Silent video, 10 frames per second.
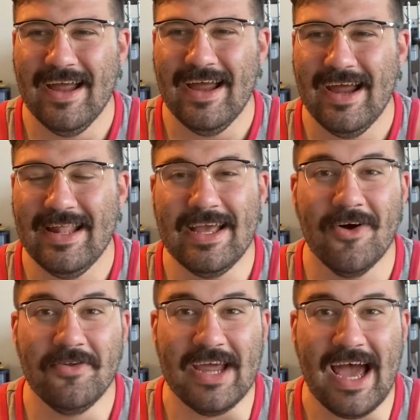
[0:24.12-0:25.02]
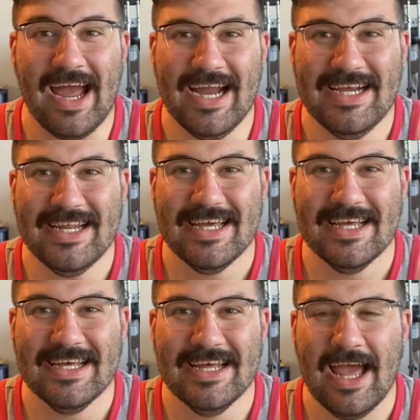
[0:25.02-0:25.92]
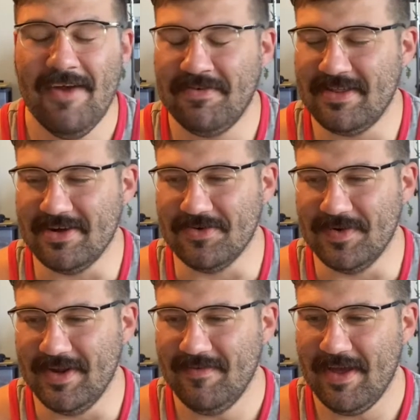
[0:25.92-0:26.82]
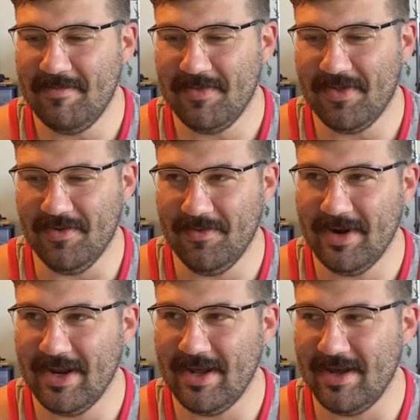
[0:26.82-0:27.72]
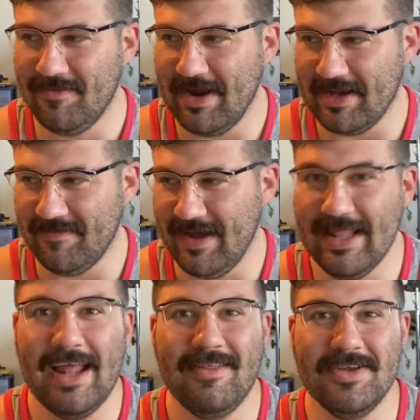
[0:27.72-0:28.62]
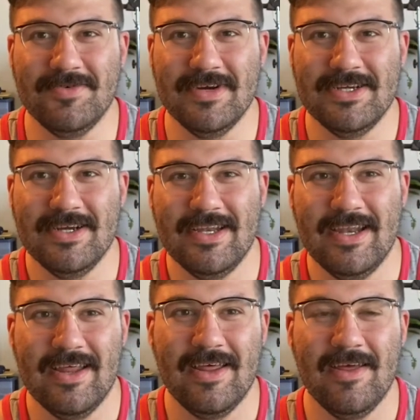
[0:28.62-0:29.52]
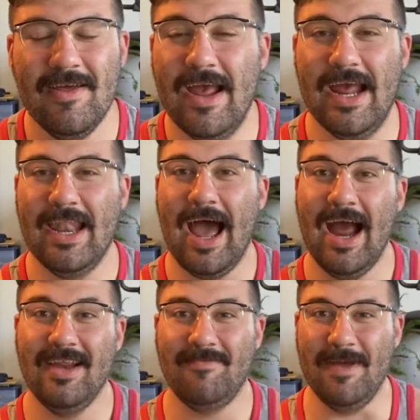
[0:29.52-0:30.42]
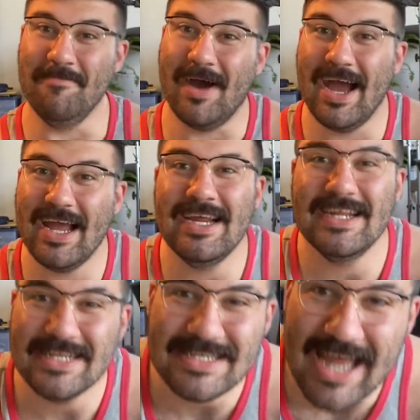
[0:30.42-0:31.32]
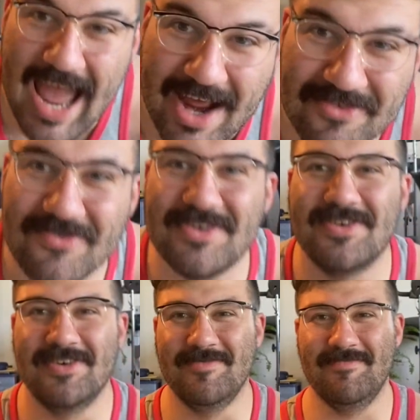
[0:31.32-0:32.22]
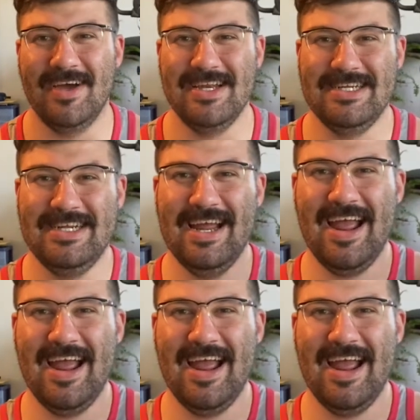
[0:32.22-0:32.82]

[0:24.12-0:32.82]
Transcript: And they all died, every single one of them. So we're gonna rectify that situation. And I spent my tax return money